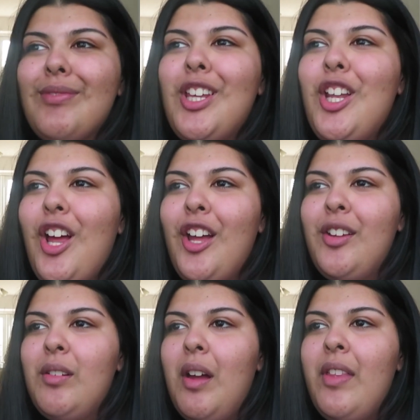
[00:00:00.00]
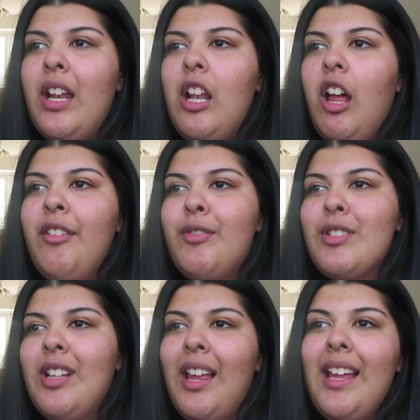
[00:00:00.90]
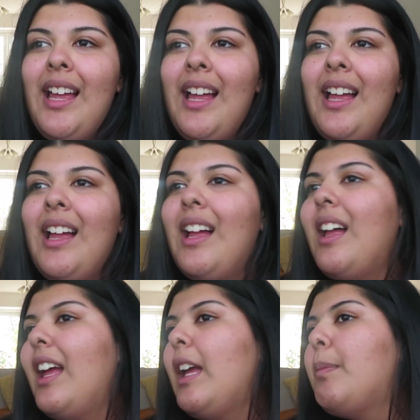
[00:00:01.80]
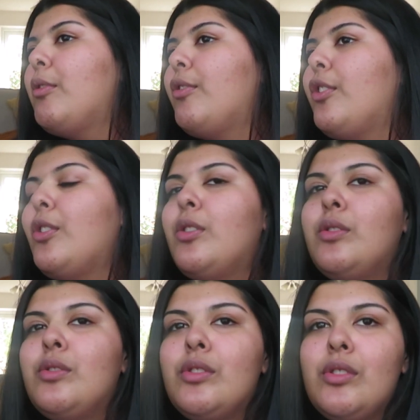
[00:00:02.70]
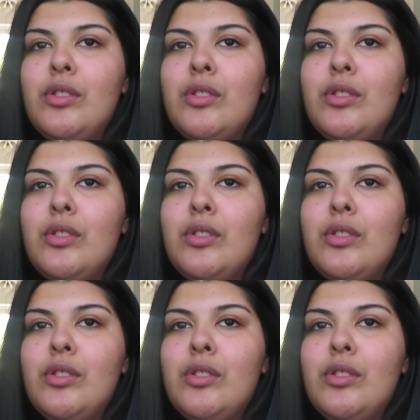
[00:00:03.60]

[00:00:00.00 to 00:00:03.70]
you know, and then life was like, haha, April Fool's.